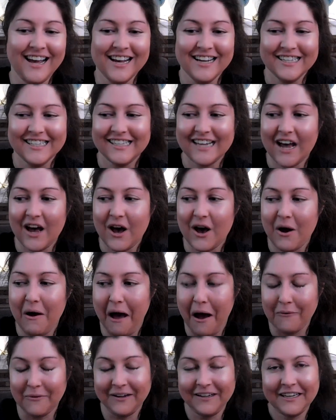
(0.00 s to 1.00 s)
So
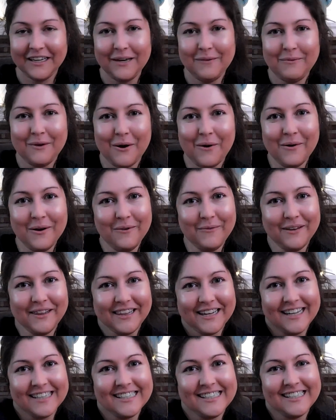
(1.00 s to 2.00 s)
I will keep going with
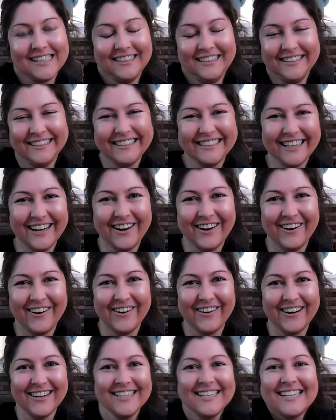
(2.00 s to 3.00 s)
this.
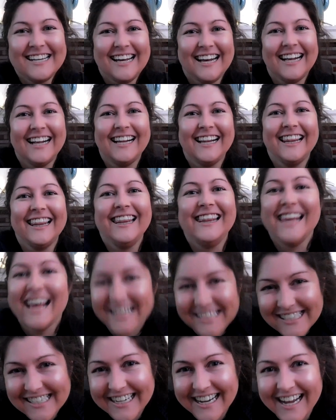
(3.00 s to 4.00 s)
So until
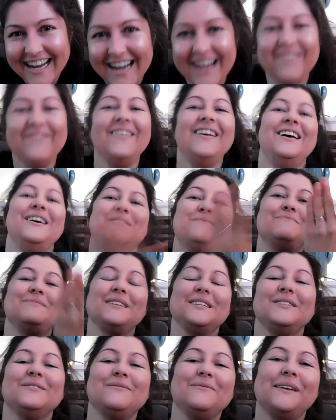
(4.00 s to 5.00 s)
next time,
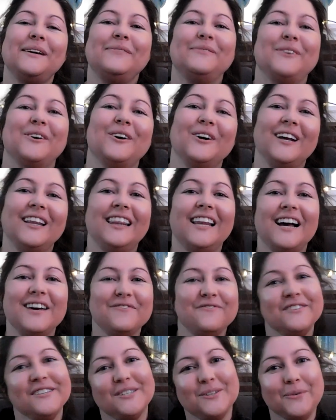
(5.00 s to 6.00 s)
please remember,
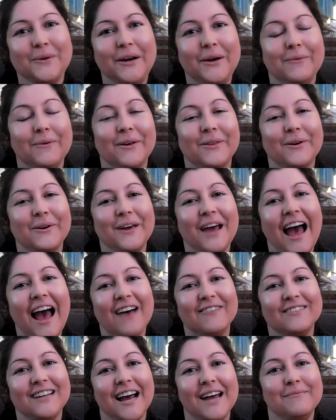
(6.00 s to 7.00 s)
life is sweet whether you
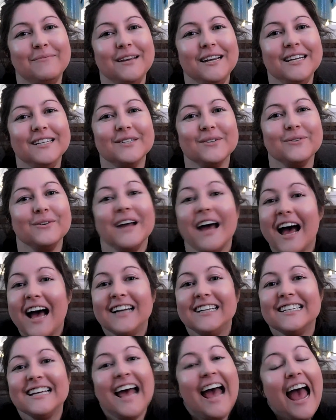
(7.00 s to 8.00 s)
have diabetes or
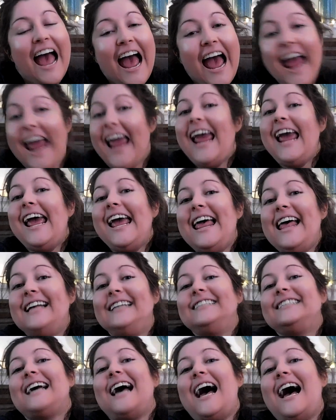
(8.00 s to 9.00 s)
not,
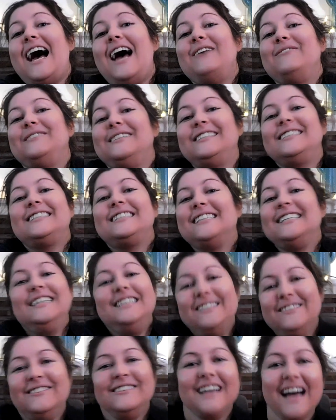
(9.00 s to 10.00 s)
and I will see
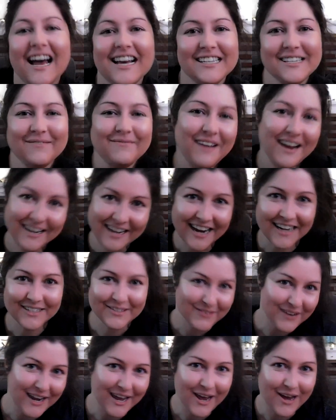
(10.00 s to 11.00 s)
you guys in my next
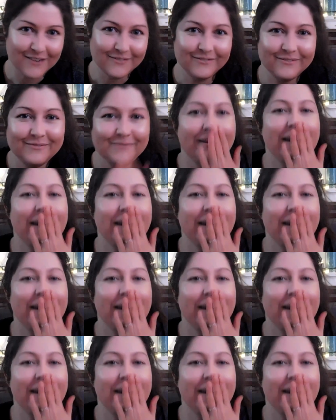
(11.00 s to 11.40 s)
video.